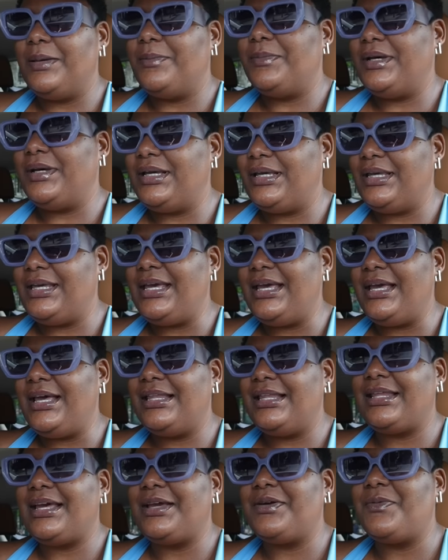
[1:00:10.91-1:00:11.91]
But
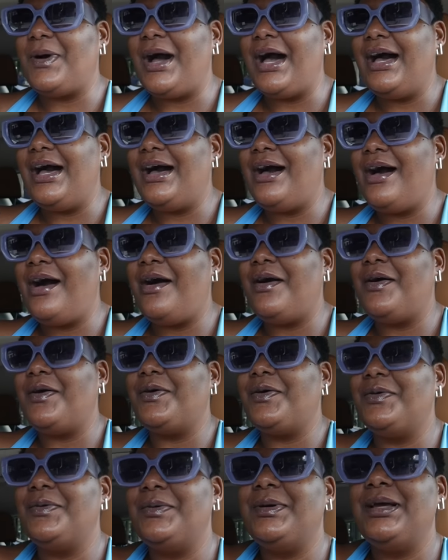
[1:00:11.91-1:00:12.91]
yeah, like,
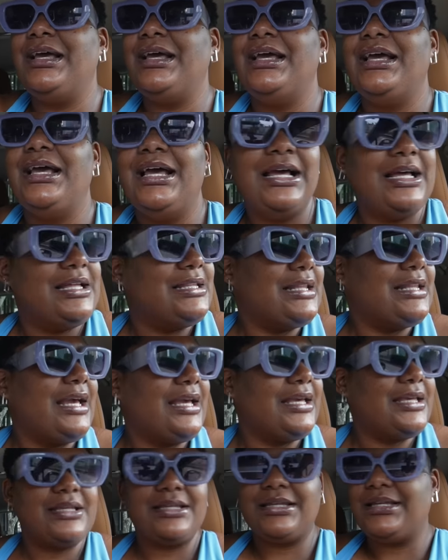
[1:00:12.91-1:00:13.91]
wow.
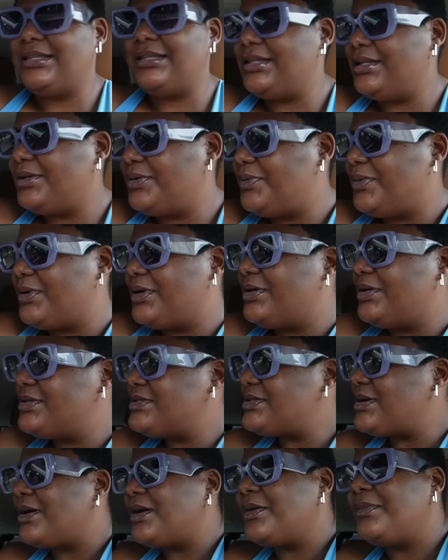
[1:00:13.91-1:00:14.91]
Like, the
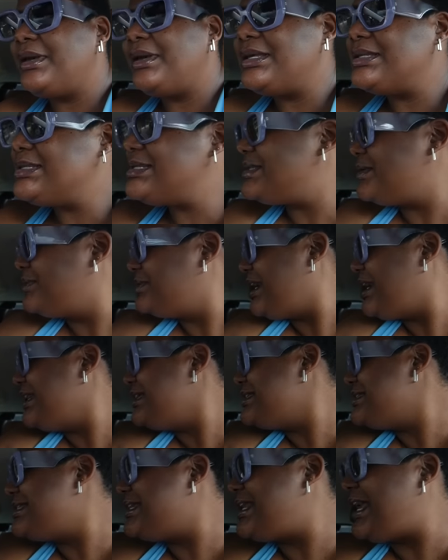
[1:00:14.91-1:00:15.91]
girls are being so
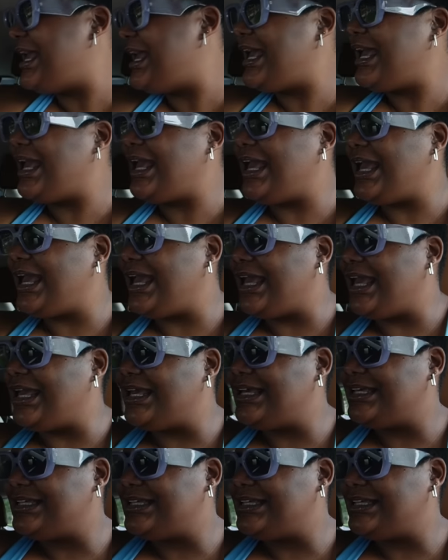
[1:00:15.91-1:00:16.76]
nice today.